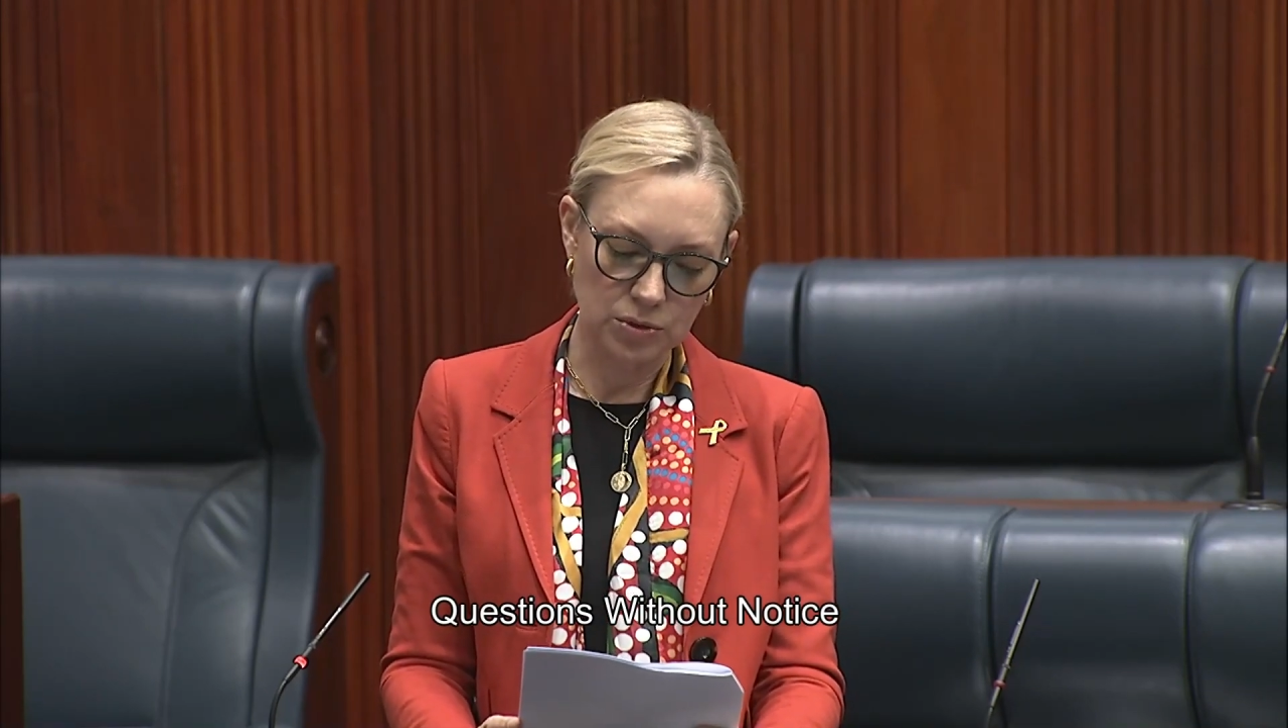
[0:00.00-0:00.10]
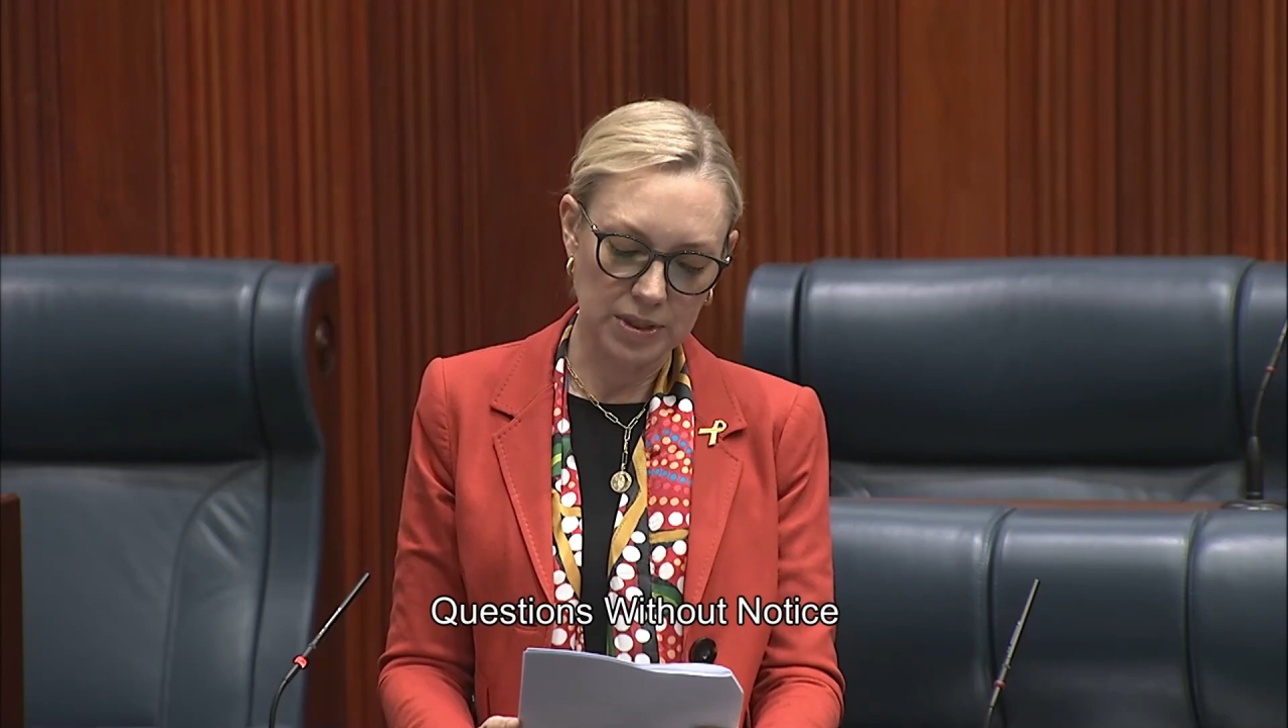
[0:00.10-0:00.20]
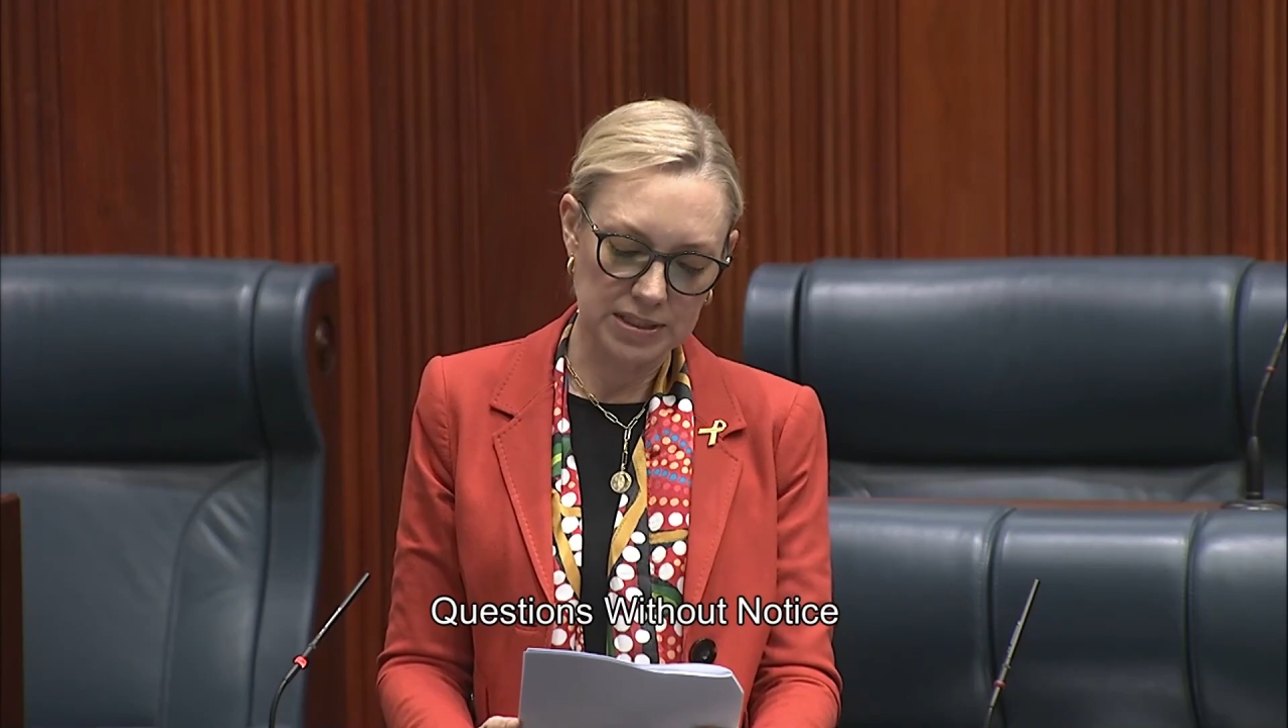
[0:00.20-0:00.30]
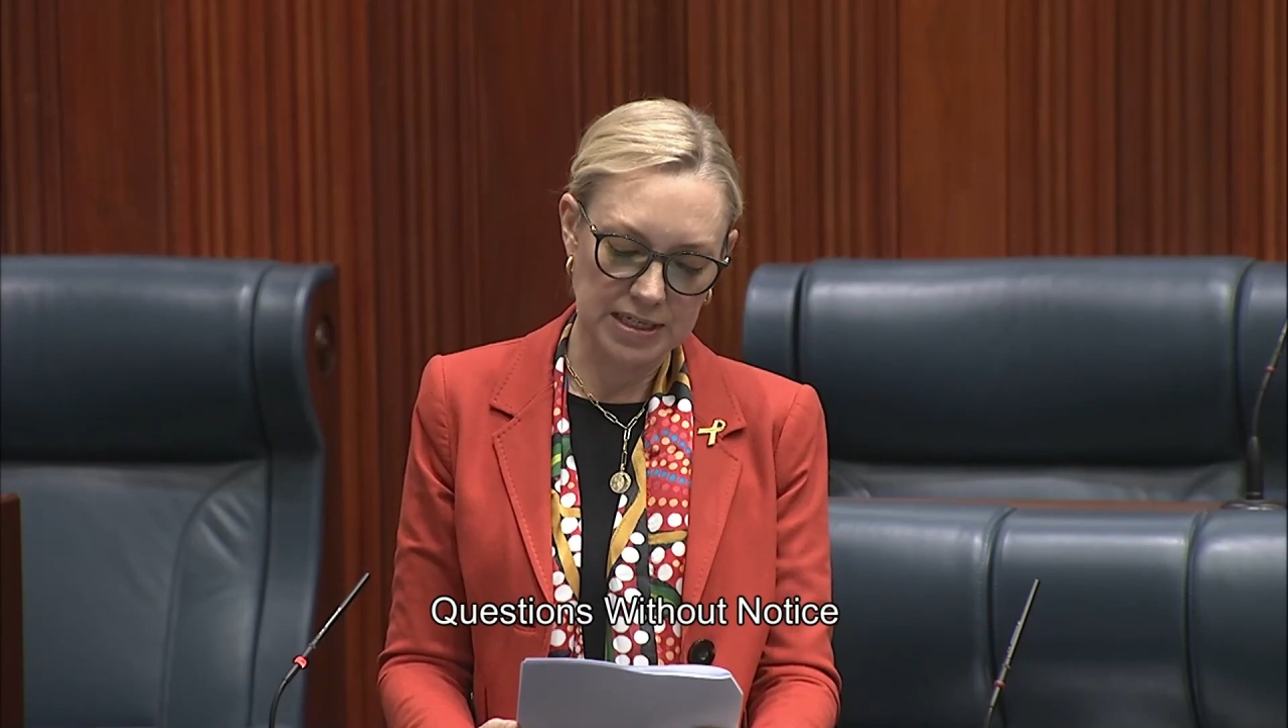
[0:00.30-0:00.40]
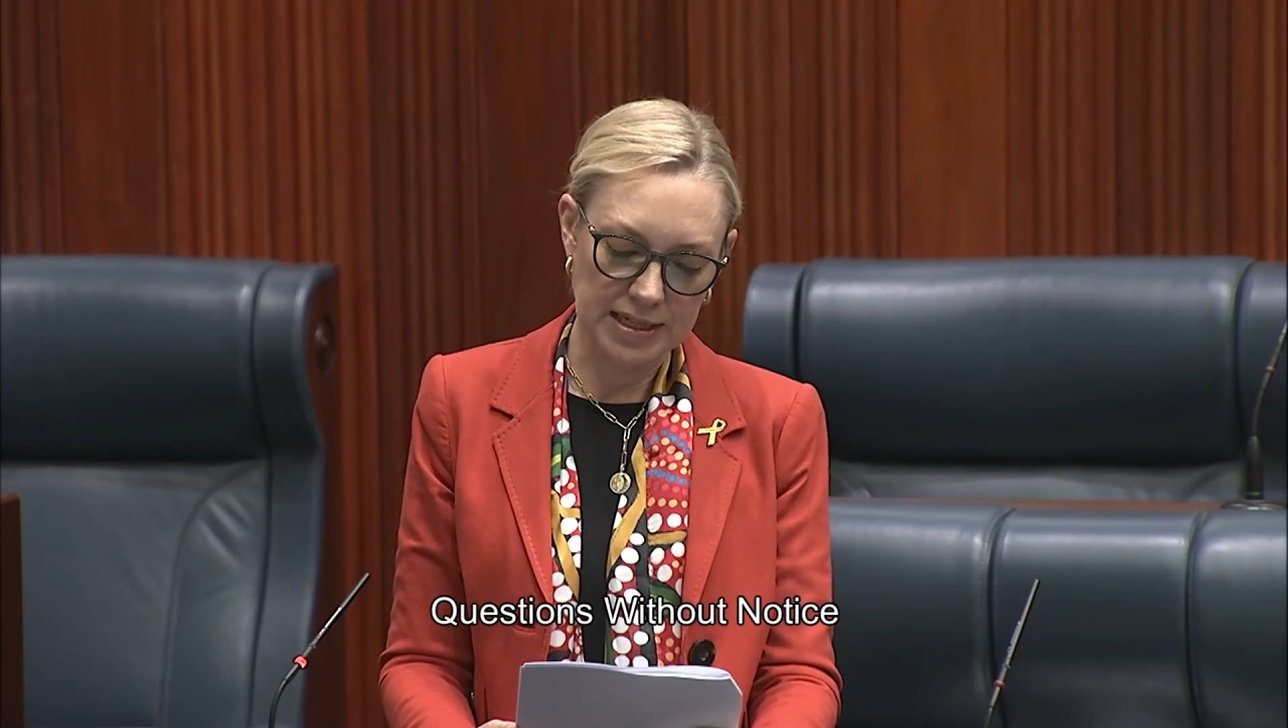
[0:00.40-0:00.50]
to
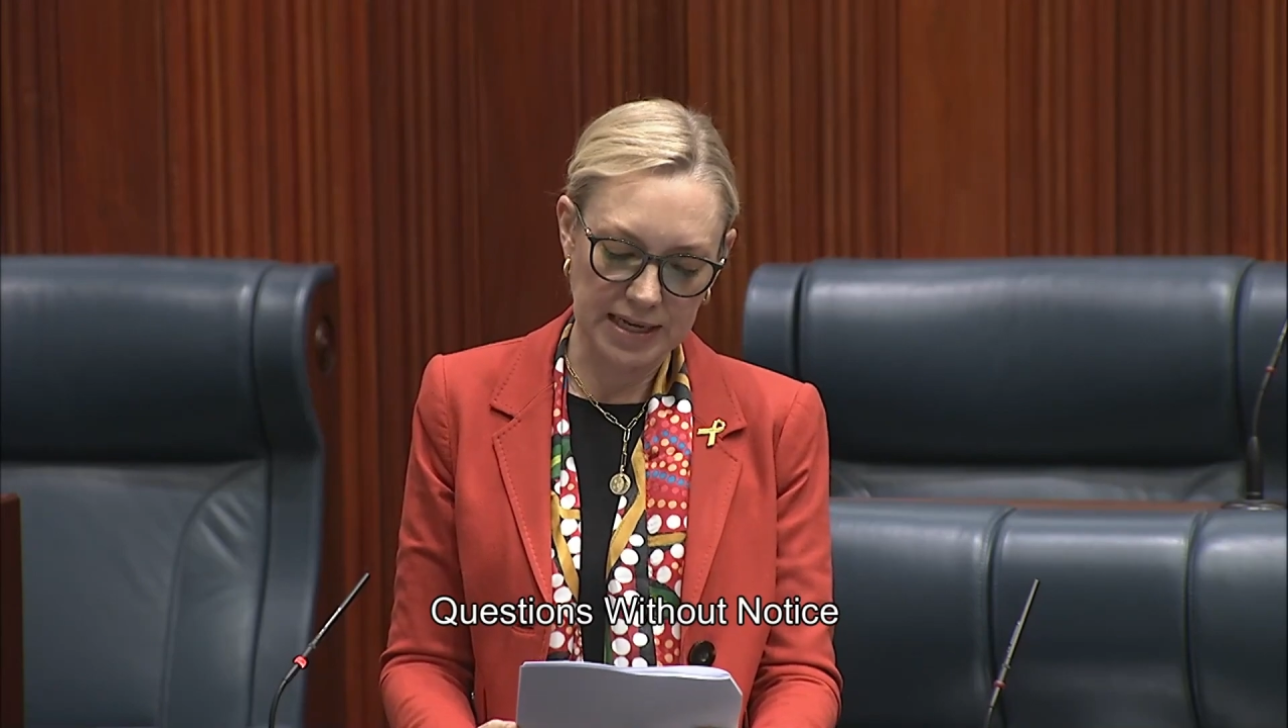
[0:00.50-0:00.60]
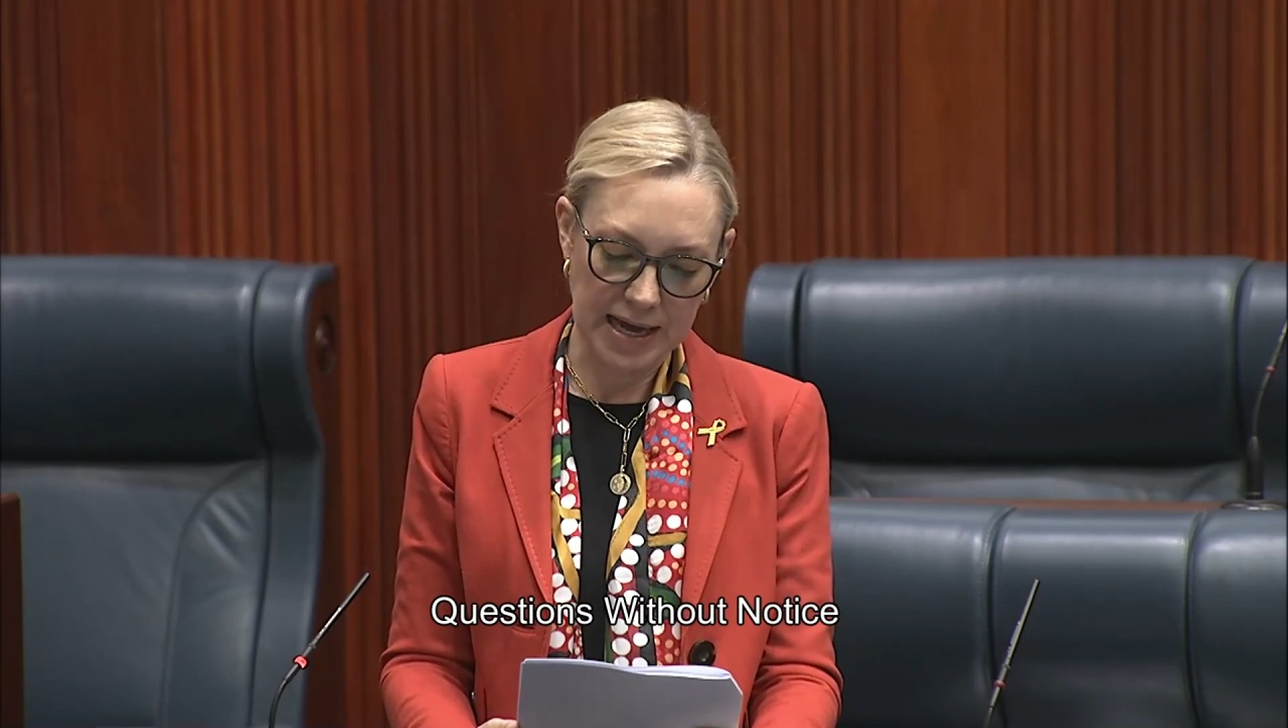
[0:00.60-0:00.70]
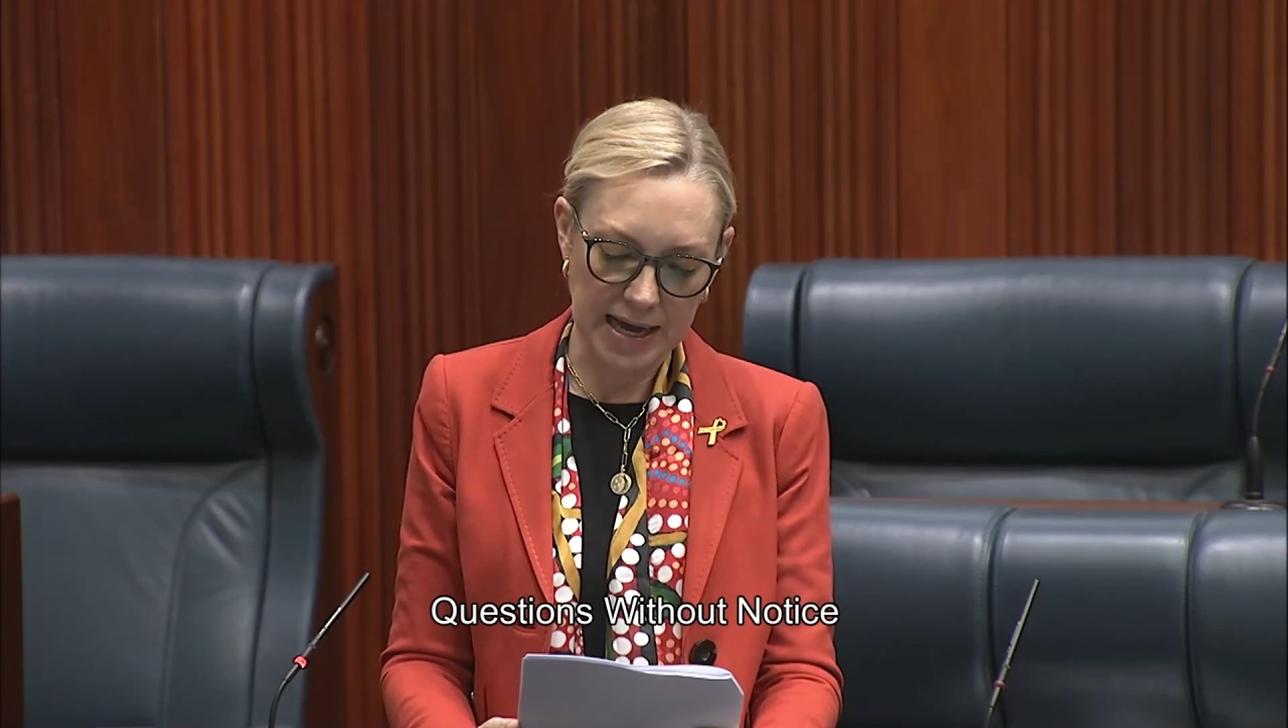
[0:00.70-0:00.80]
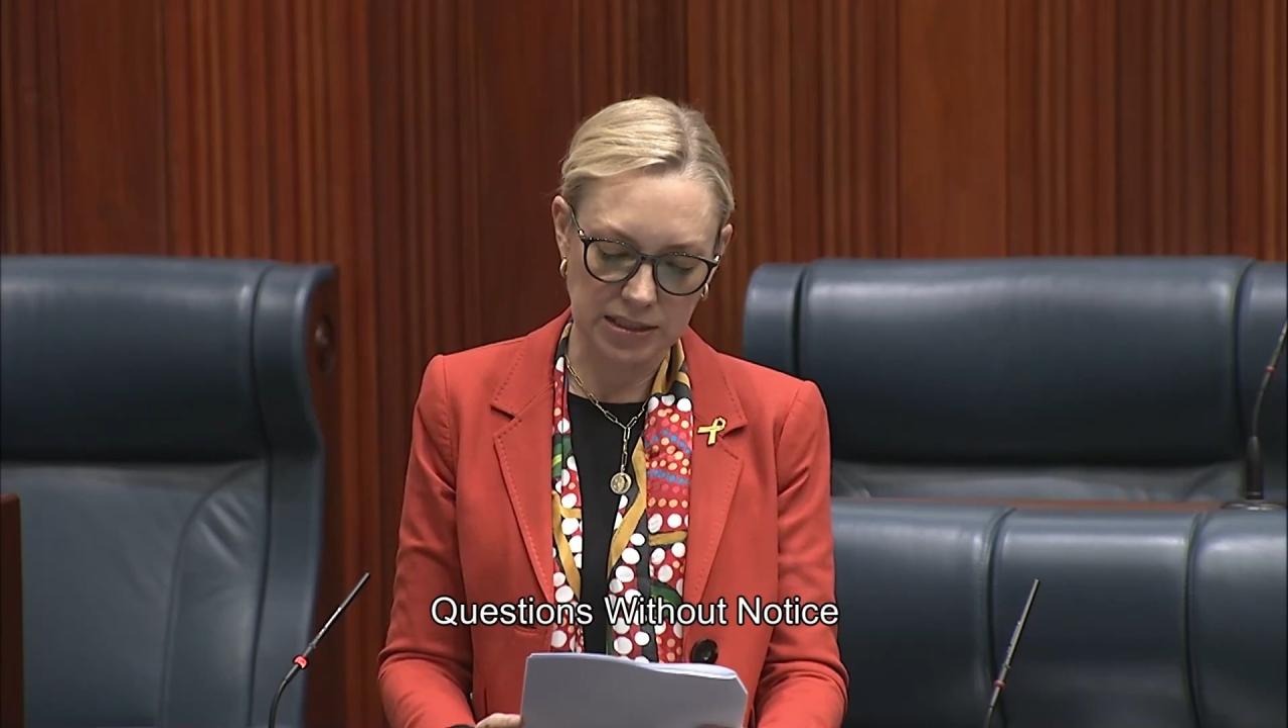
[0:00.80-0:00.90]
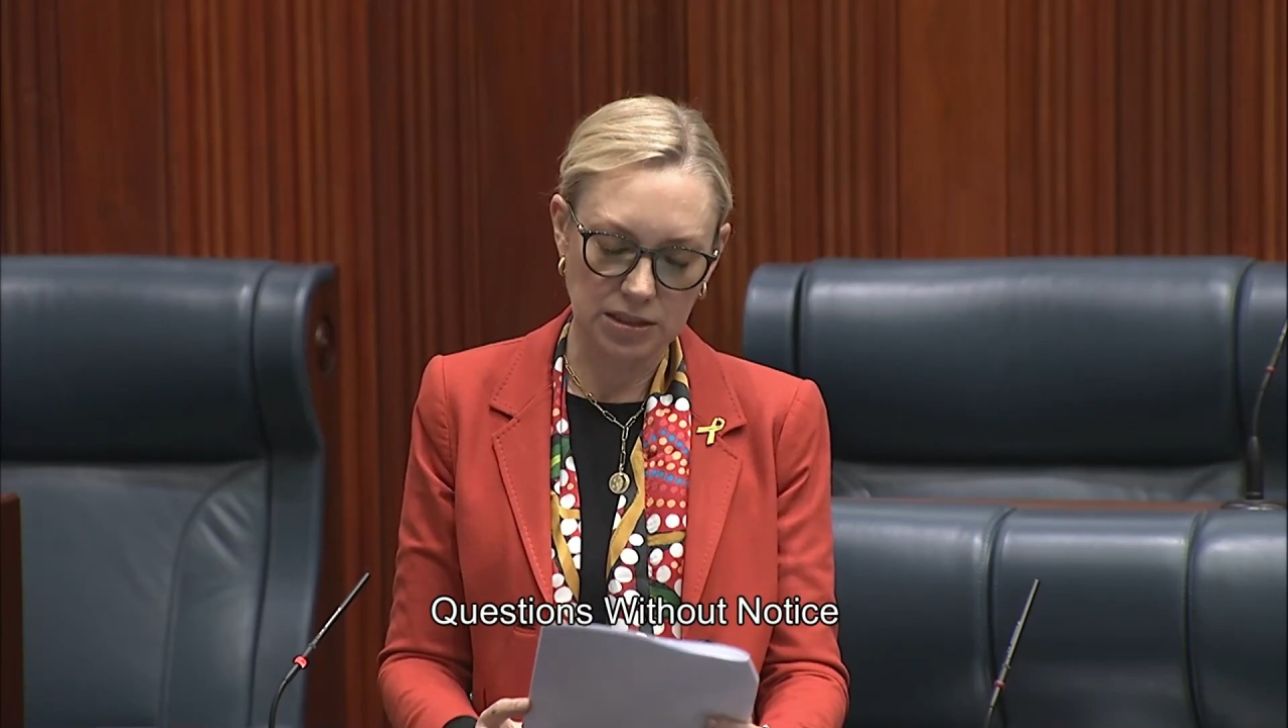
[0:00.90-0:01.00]
understand the
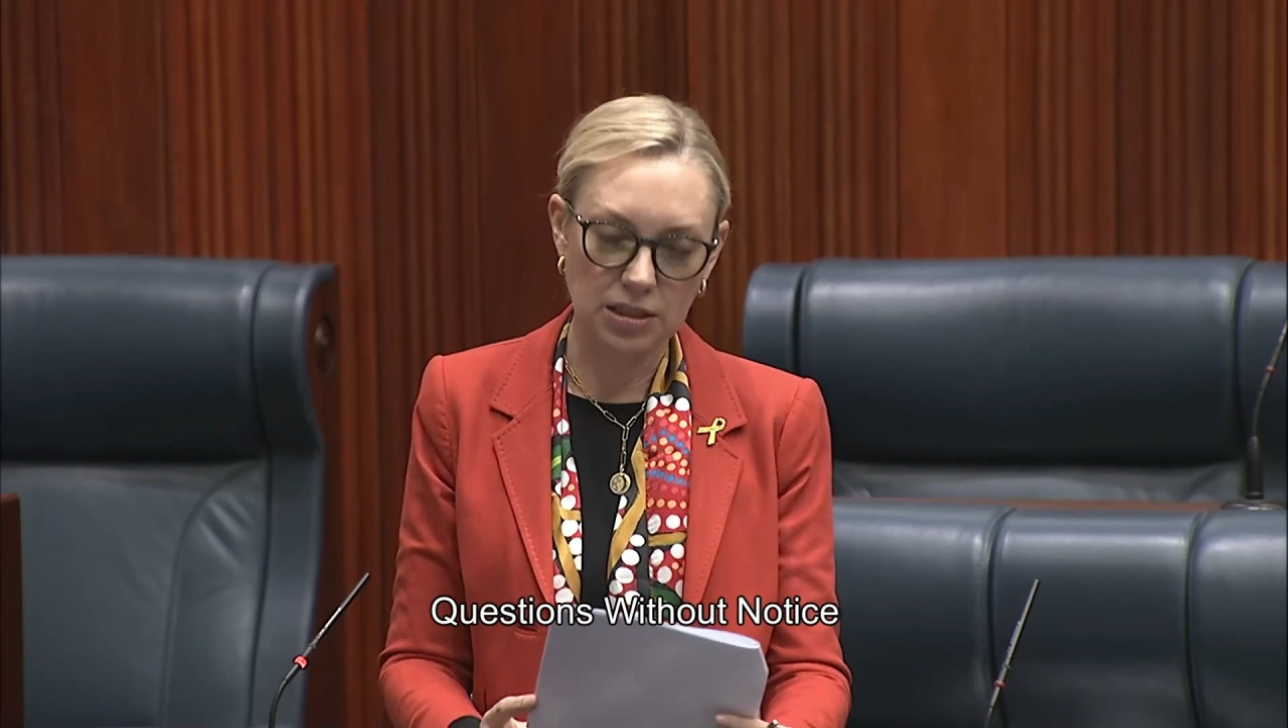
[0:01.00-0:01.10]
Act,